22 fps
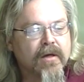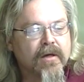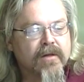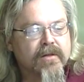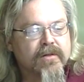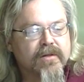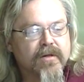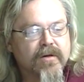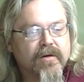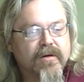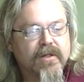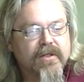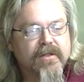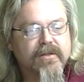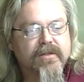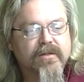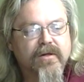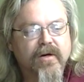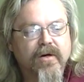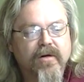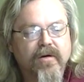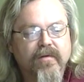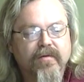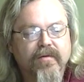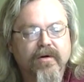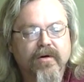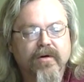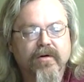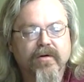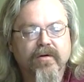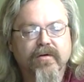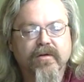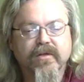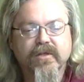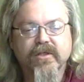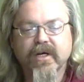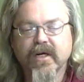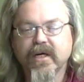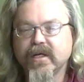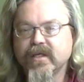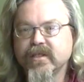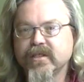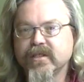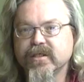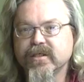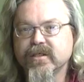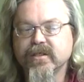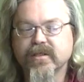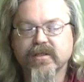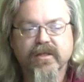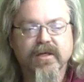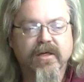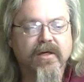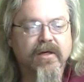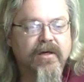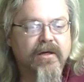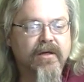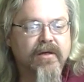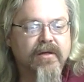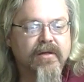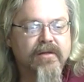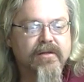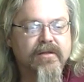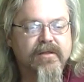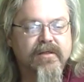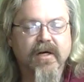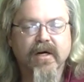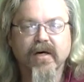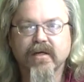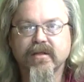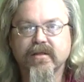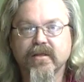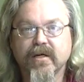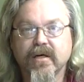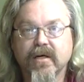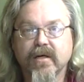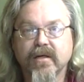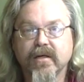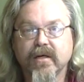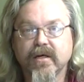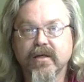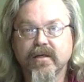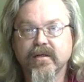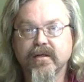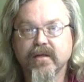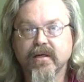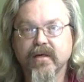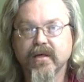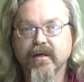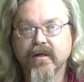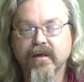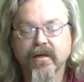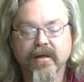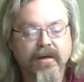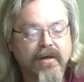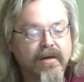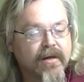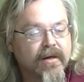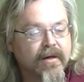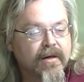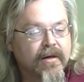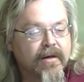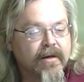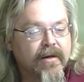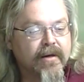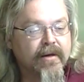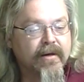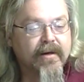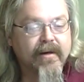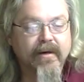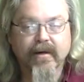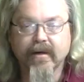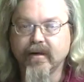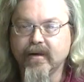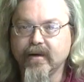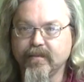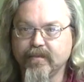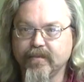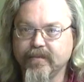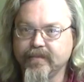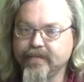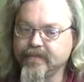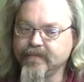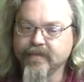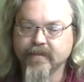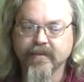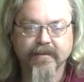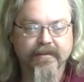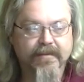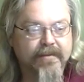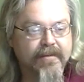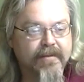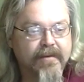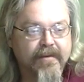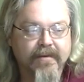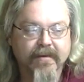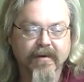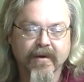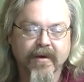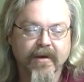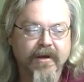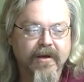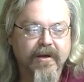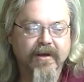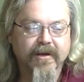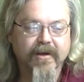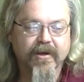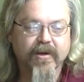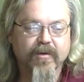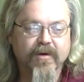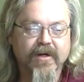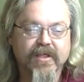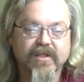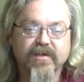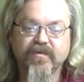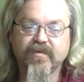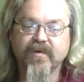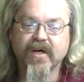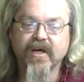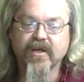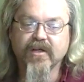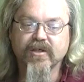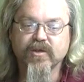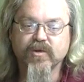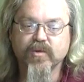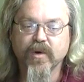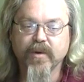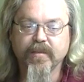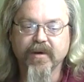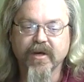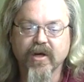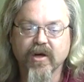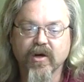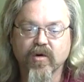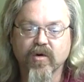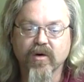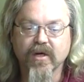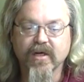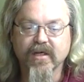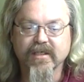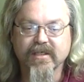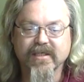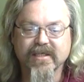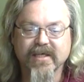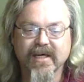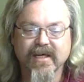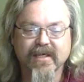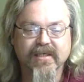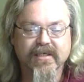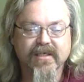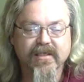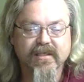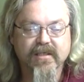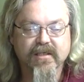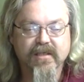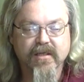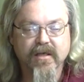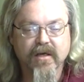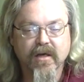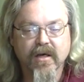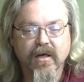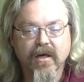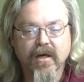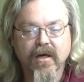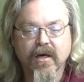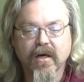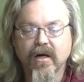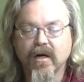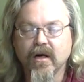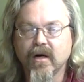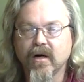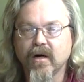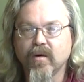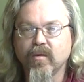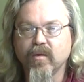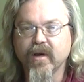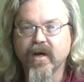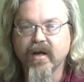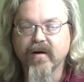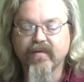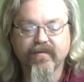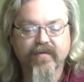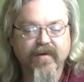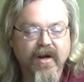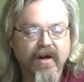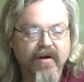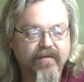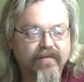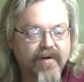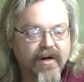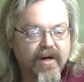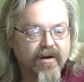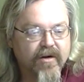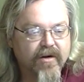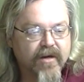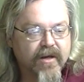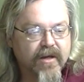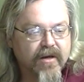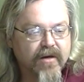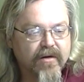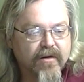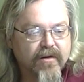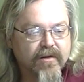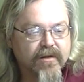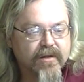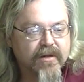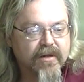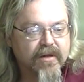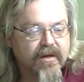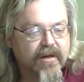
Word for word: So let's start over at earthchangescott.net. Um, U.S. fire sweeping across Texas. Uh, we had a firefighter killed